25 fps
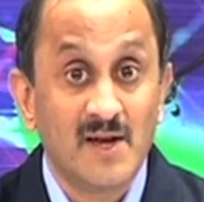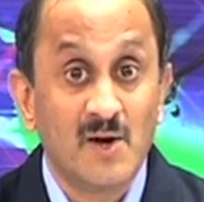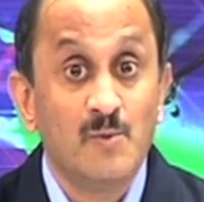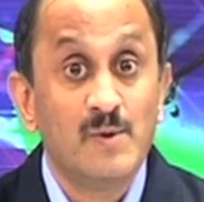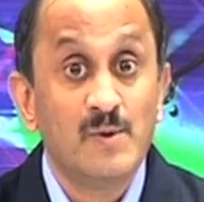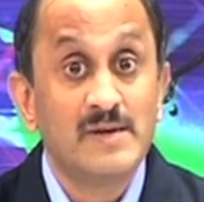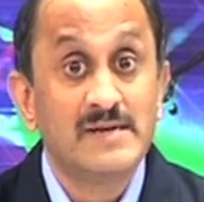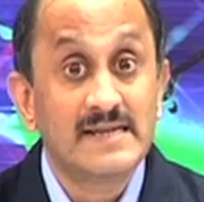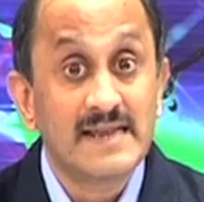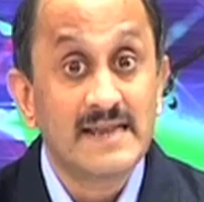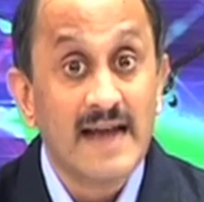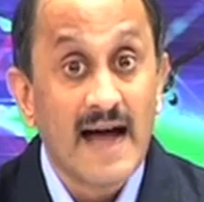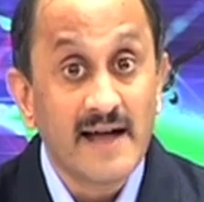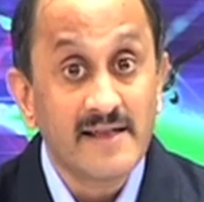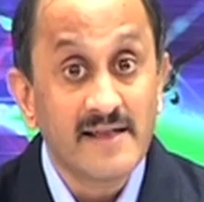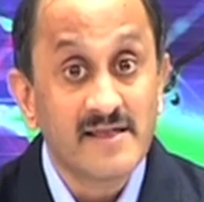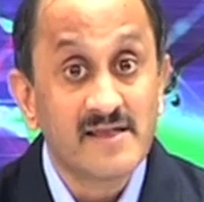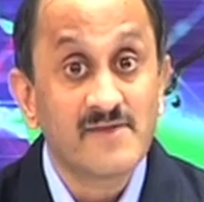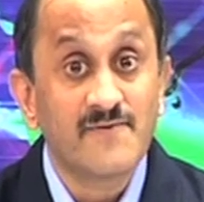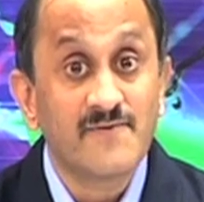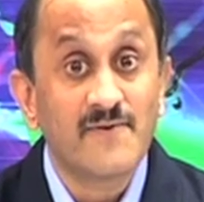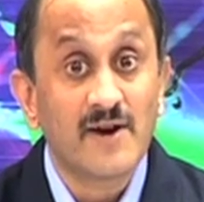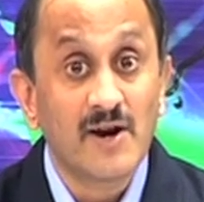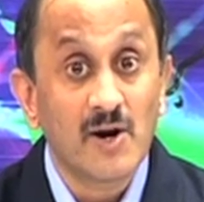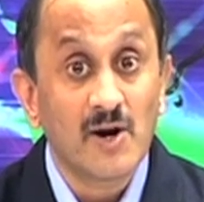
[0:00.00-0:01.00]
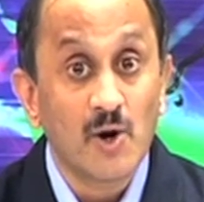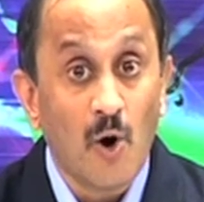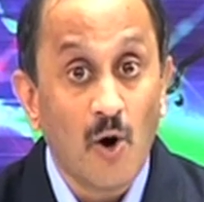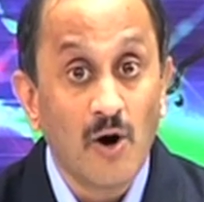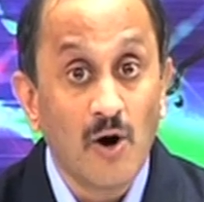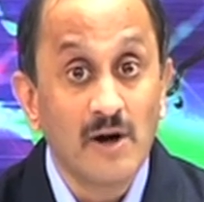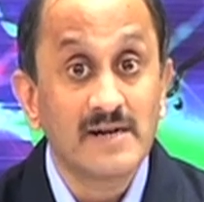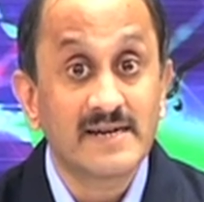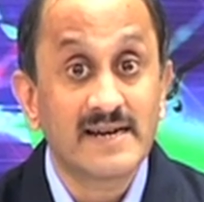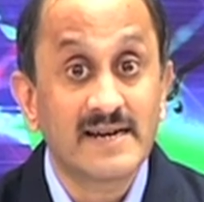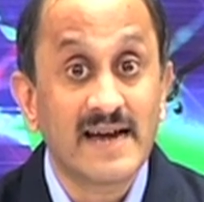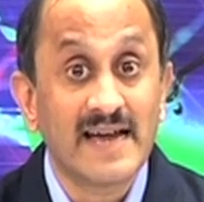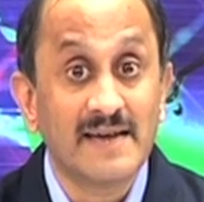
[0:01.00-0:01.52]
which last for a
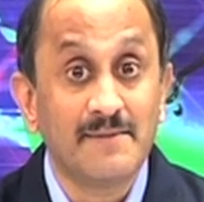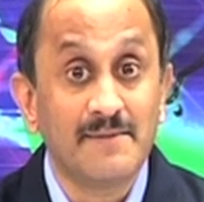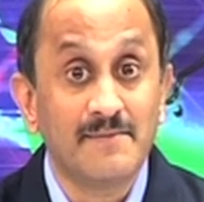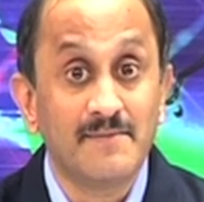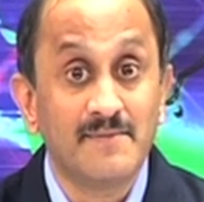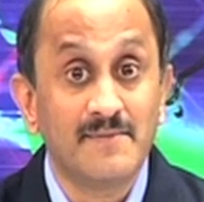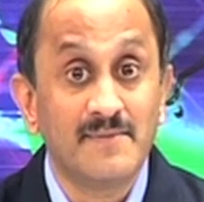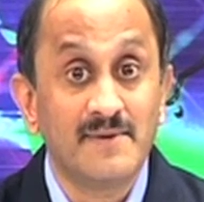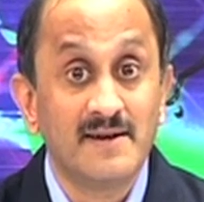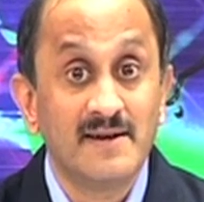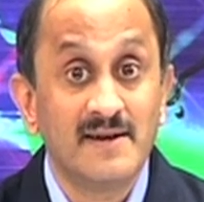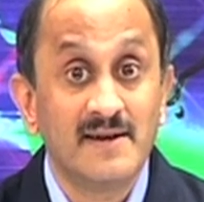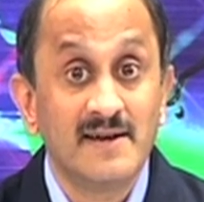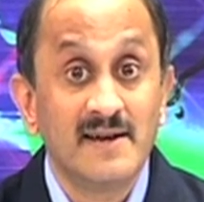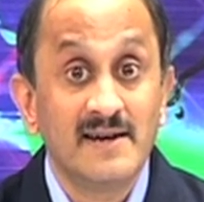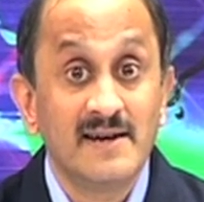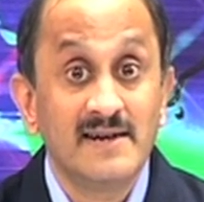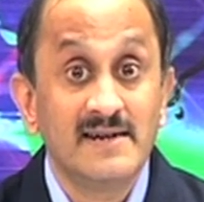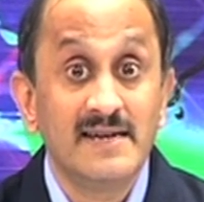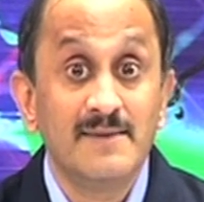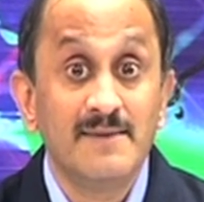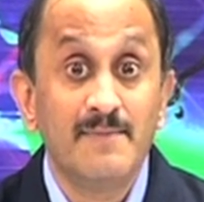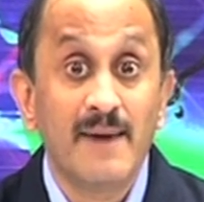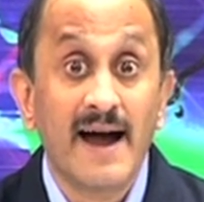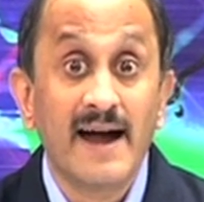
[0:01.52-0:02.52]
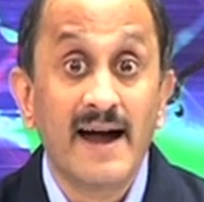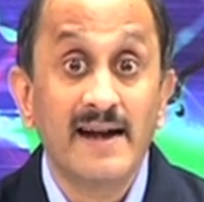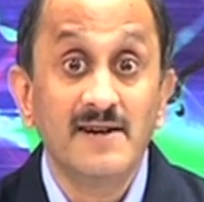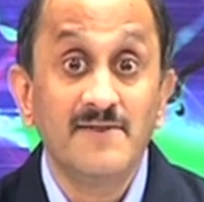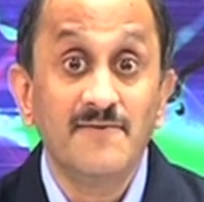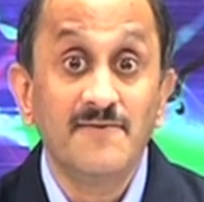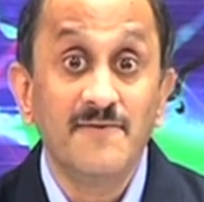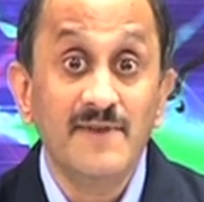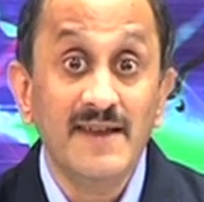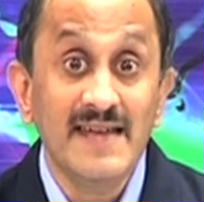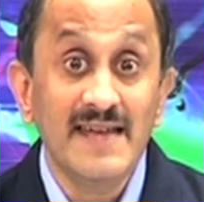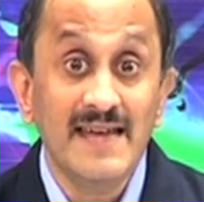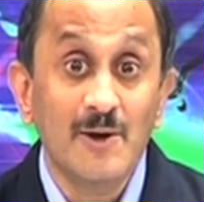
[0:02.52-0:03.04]
long time, demand
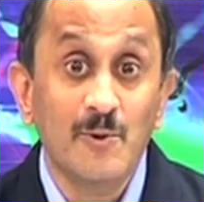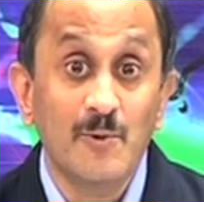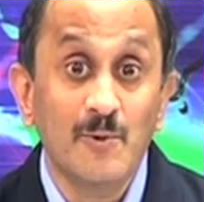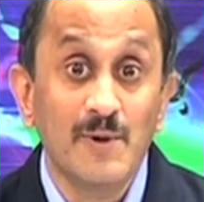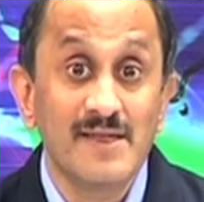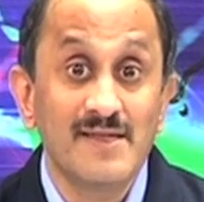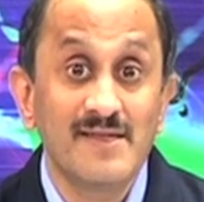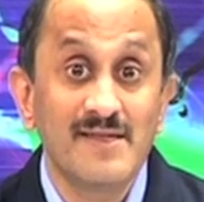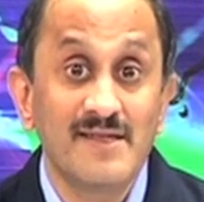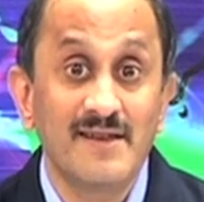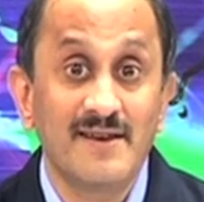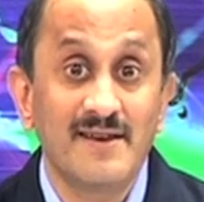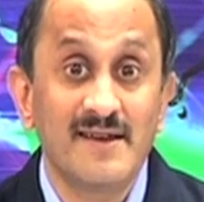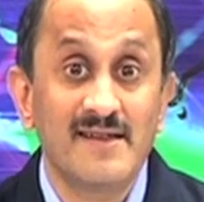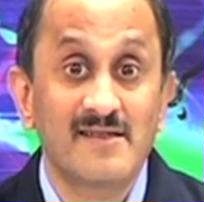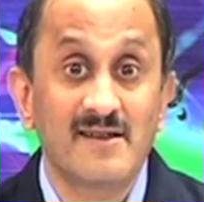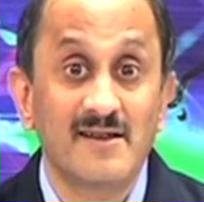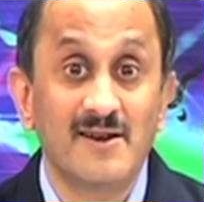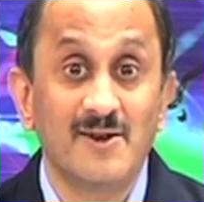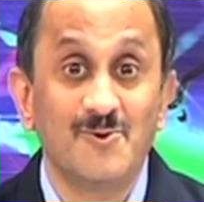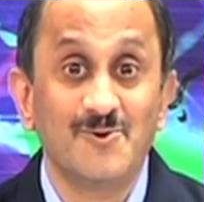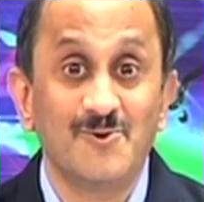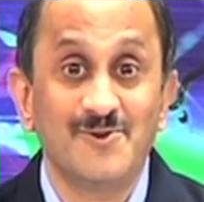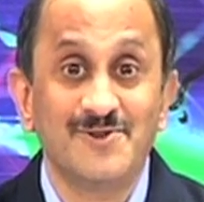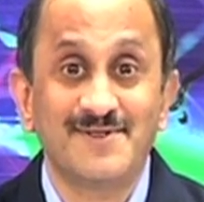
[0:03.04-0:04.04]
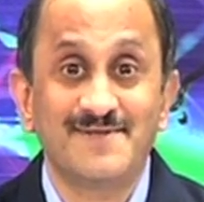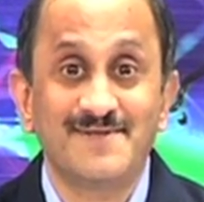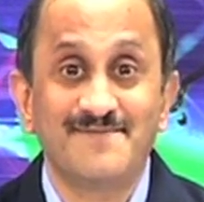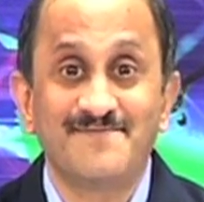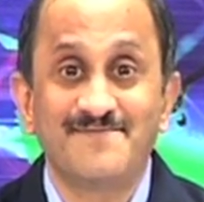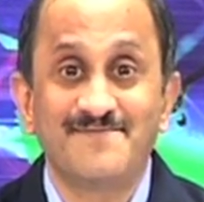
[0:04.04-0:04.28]
frequency resolution.